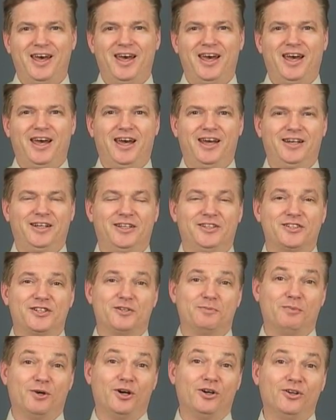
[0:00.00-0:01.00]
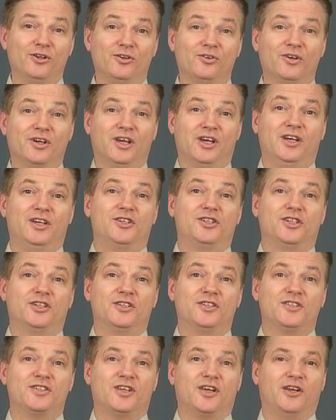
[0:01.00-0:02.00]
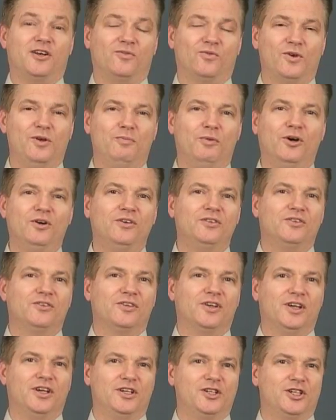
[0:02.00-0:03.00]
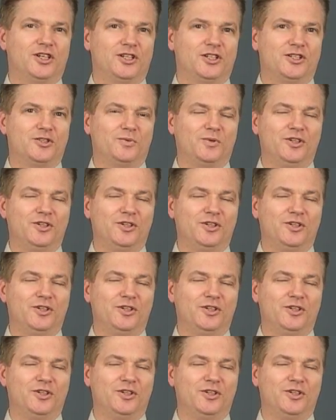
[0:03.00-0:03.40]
And in small locations and remote locations,